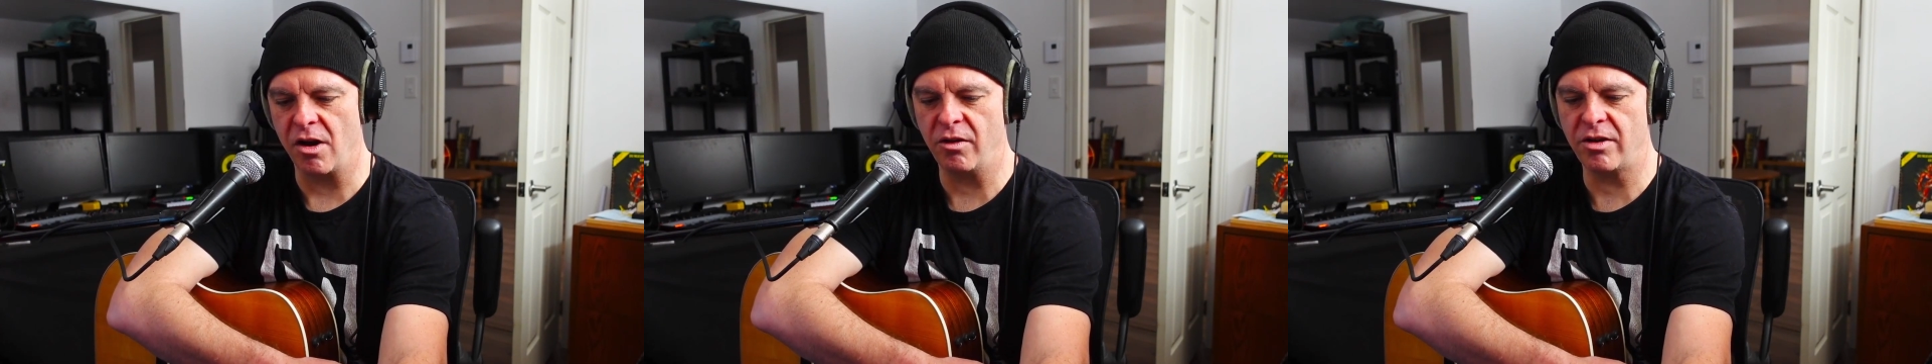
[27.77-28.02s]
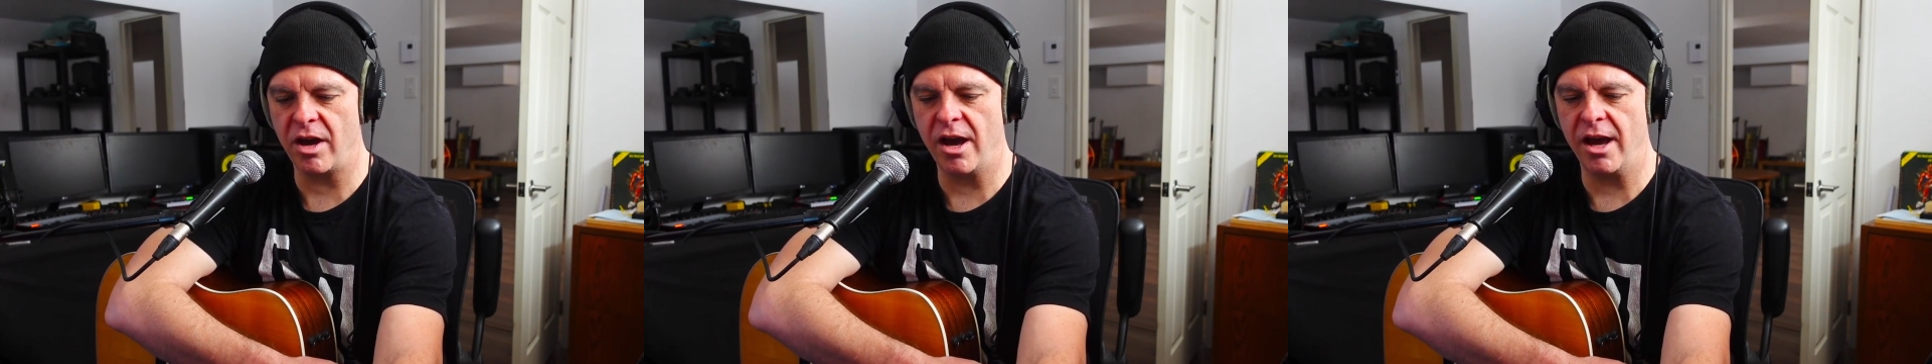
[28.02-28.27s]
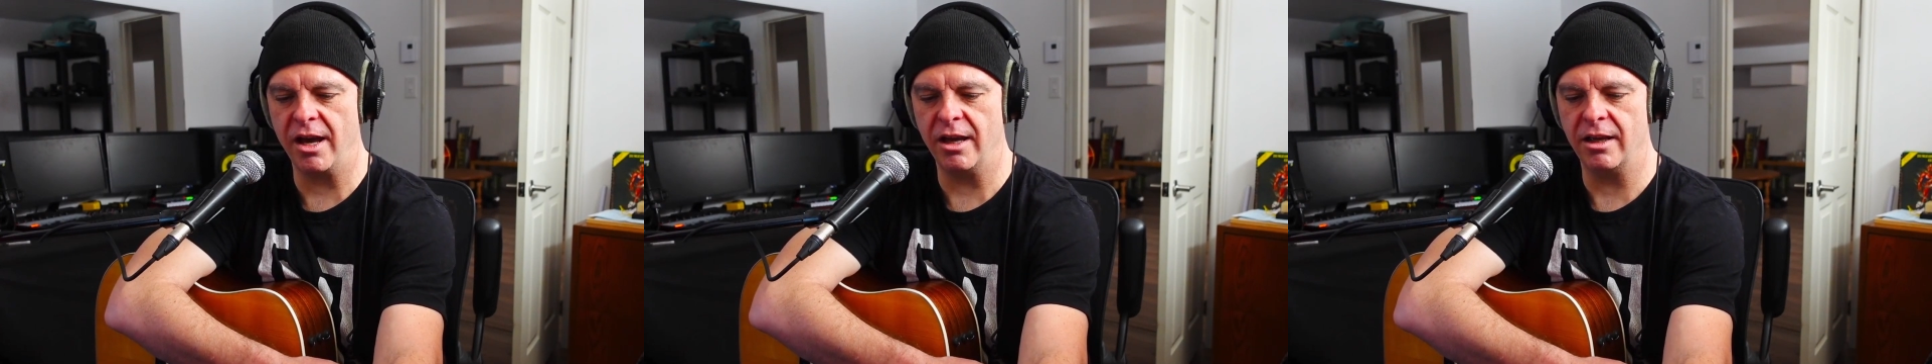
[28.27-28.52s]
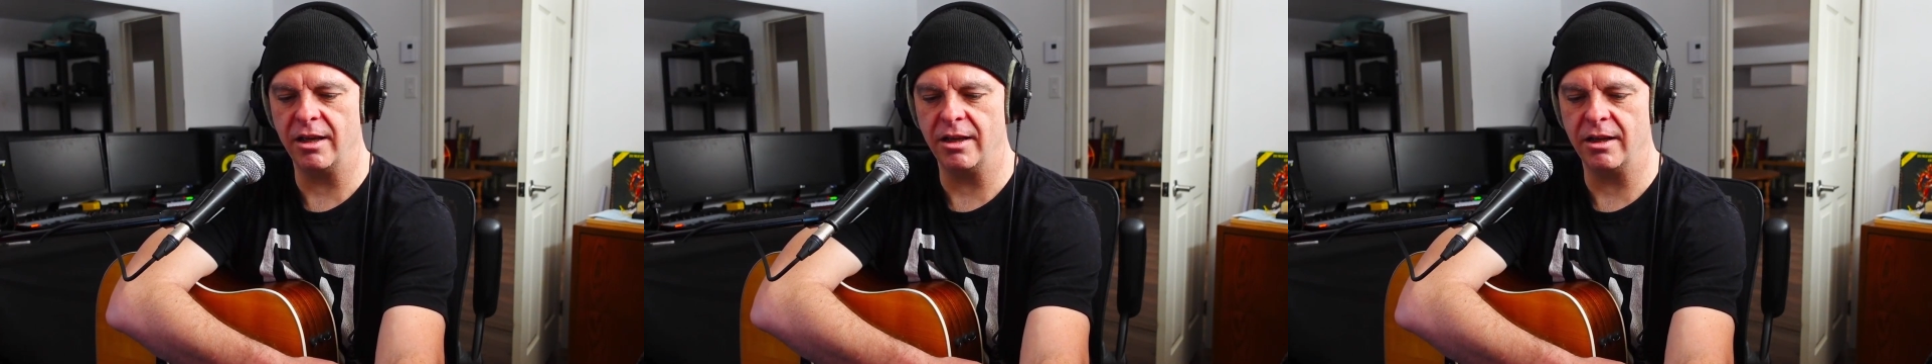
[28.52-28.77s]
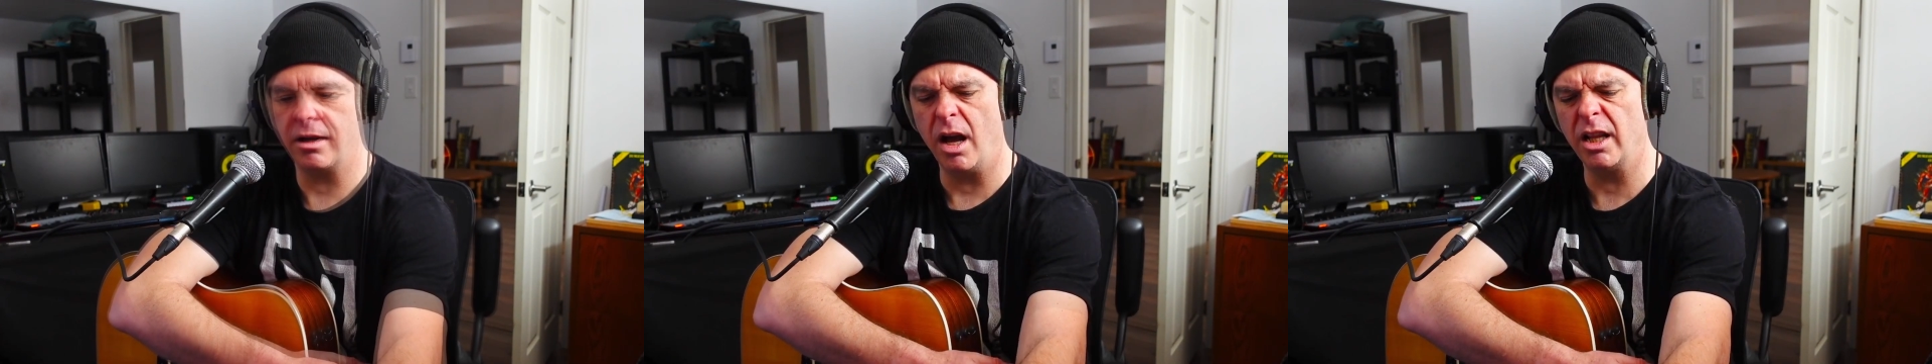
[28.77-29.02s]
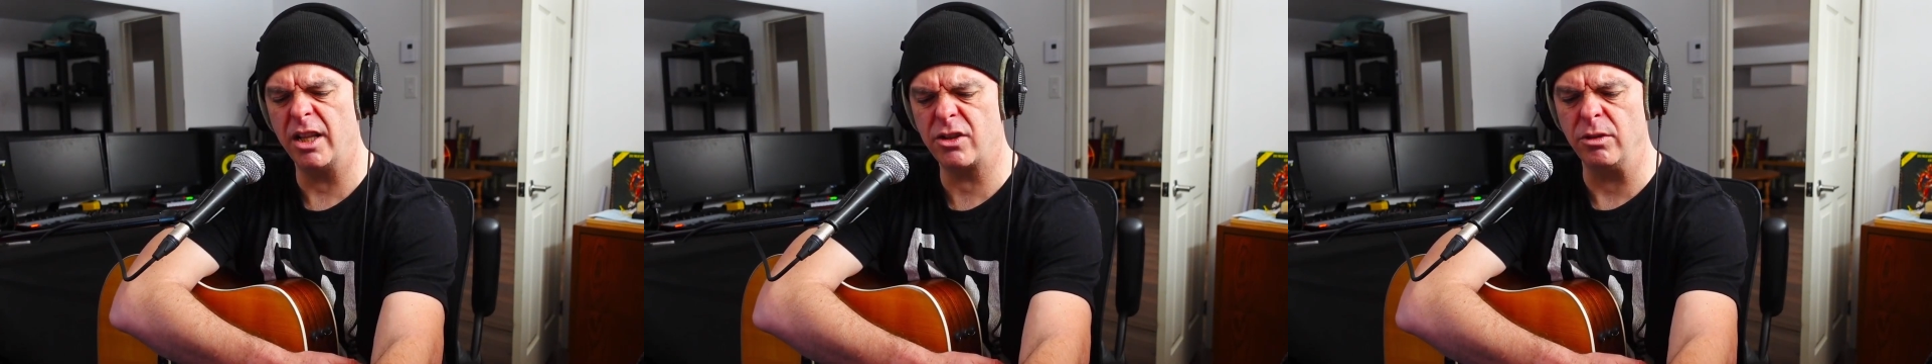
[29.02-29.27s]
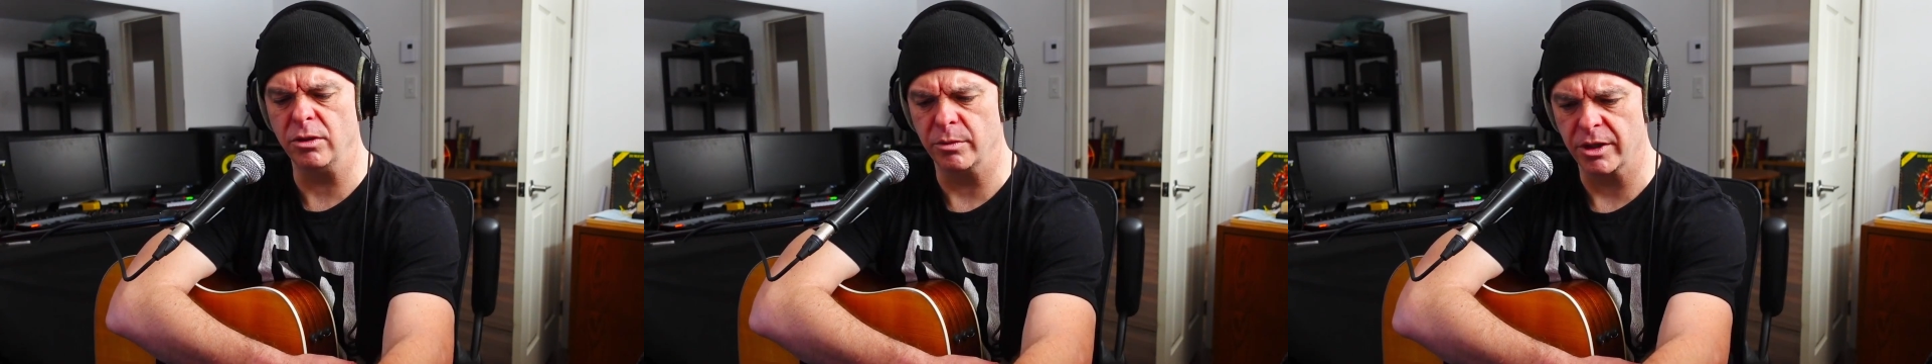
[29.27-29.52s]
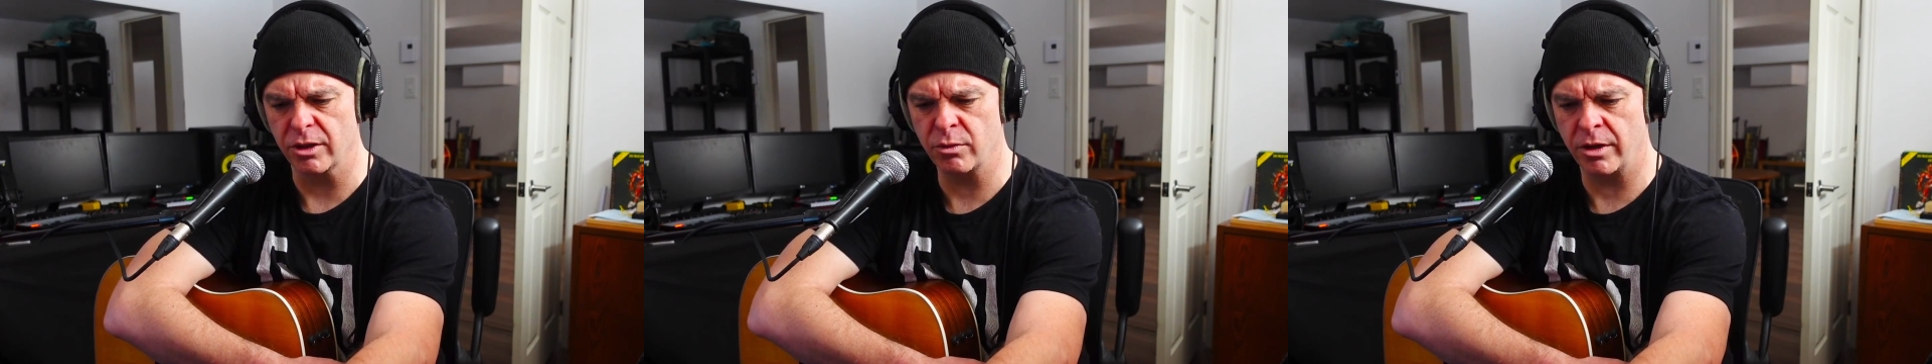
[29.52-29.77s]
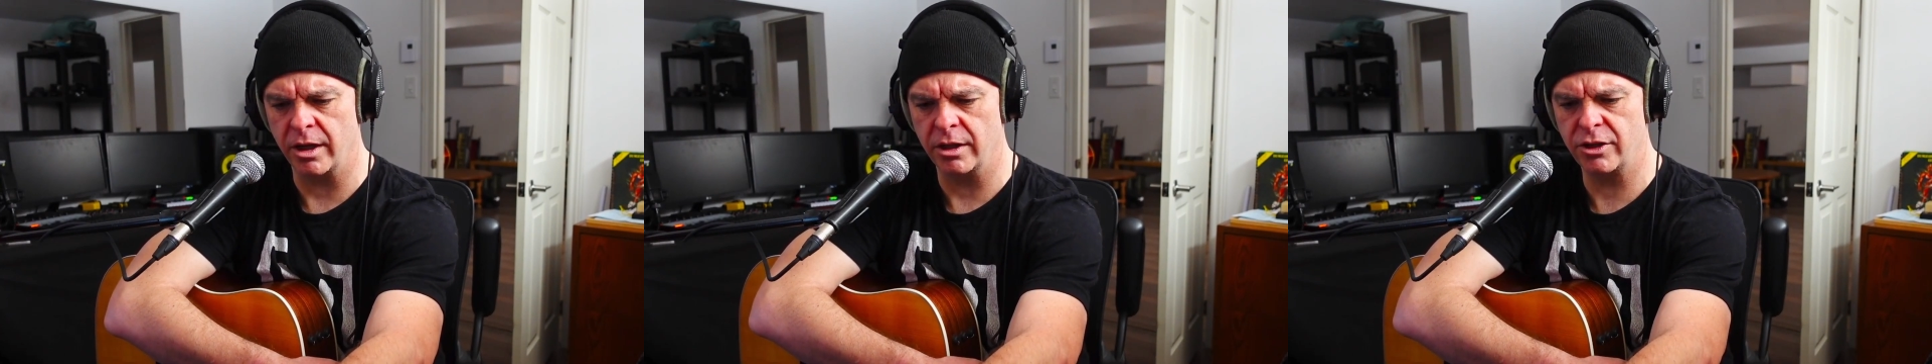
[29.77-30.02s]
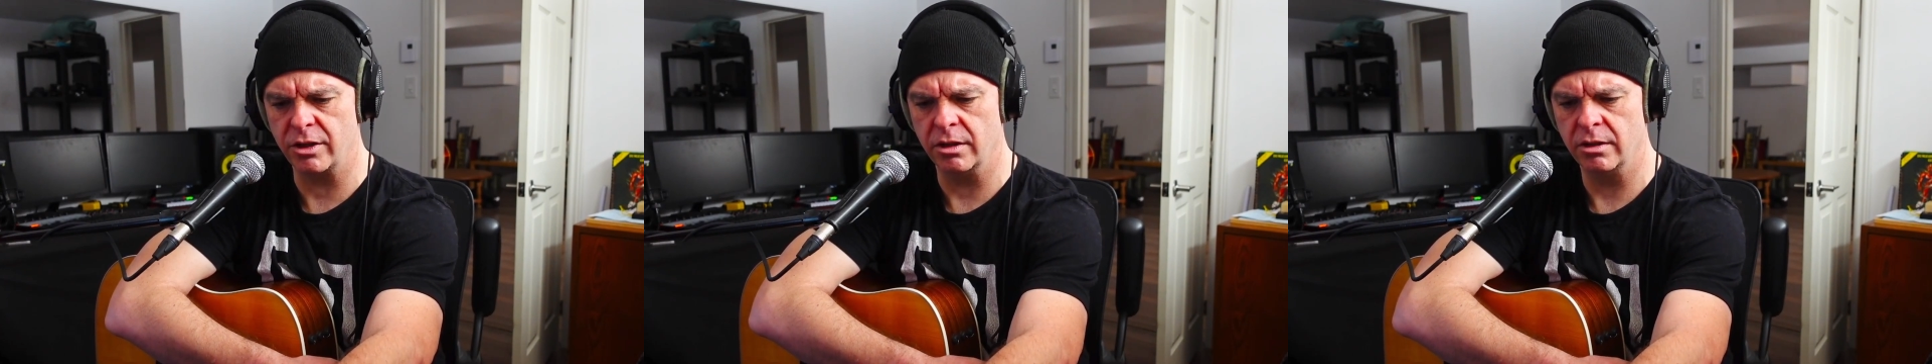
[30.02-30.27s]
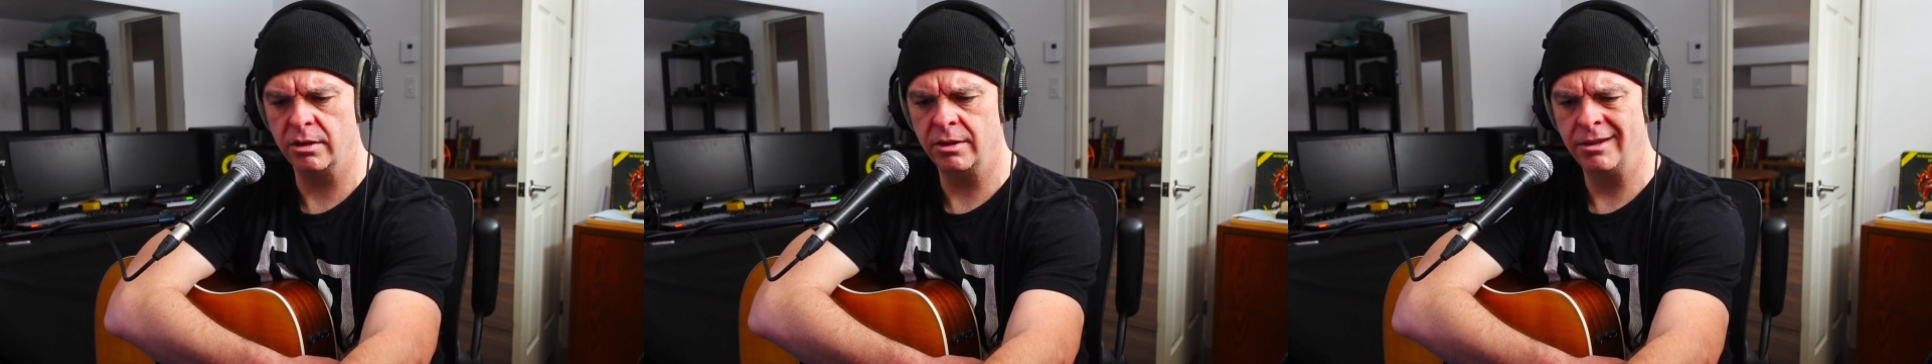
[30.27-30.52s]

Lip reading: Okay! Let's do Lumineers. Why not? Sure.